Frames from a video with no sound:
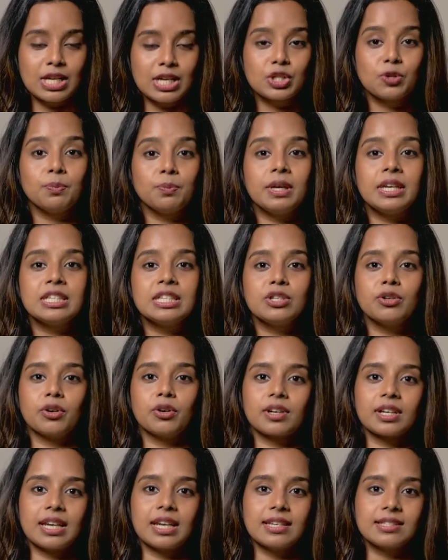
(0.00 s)
to meet your
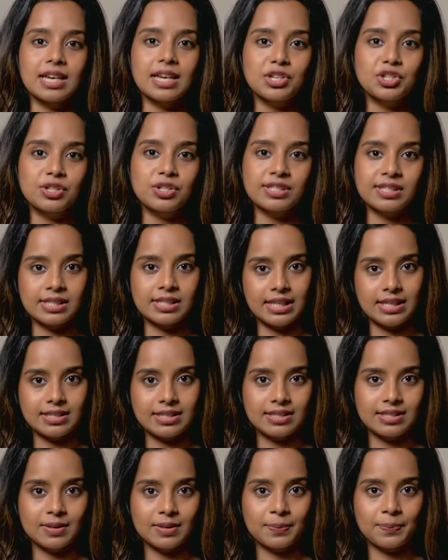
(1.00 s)
organization's needs.